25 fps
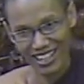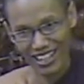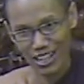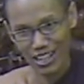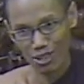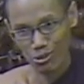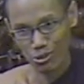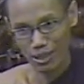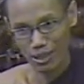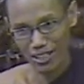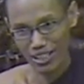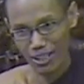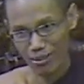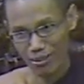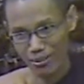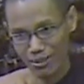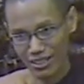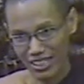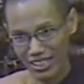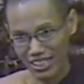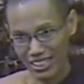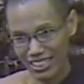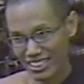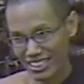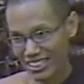Uh, we have
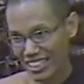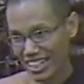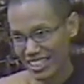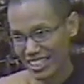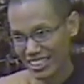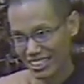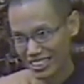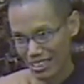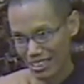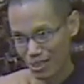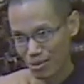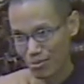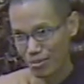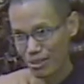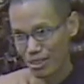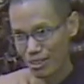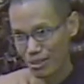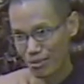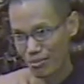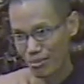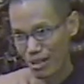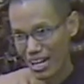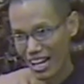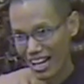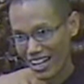learned a
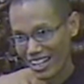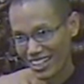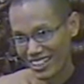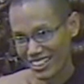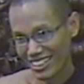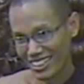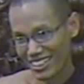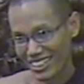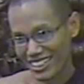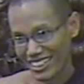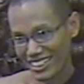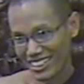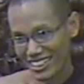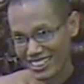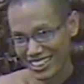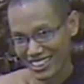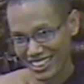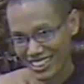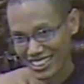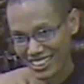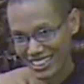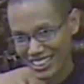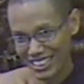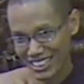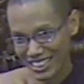Vidama,
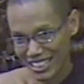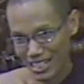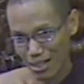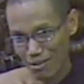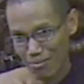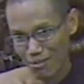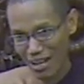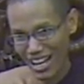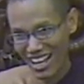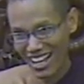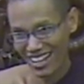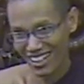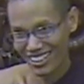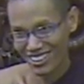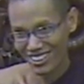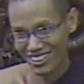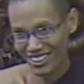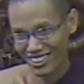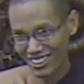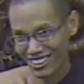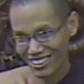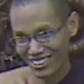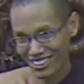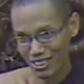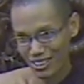listening in Dhamma,
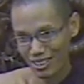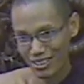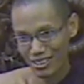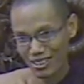you know.